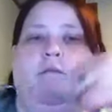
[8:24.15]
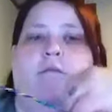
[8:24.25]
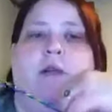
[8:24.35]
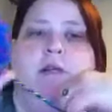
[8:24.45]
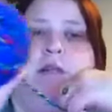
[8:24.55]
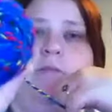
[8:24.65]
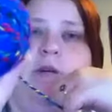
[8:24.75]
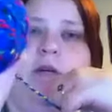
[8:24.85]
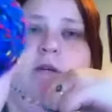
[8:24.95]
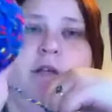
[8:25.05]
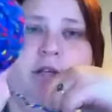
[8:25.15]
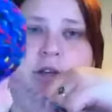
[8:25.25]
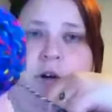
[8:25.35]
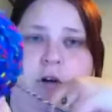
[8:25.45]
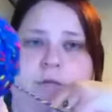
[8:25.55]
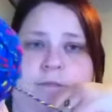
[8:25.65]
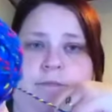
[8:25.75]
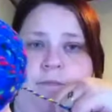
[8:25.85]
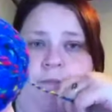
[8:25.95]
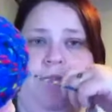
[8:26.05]
they sent me this yarn.
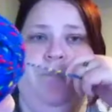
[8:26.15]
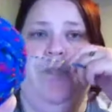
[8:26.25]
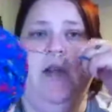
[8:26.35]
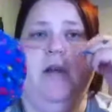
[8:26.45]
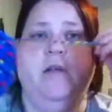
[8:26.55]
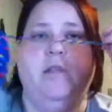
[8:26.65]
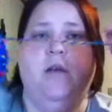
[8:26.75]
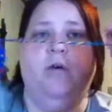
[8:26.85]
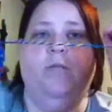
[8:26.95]
So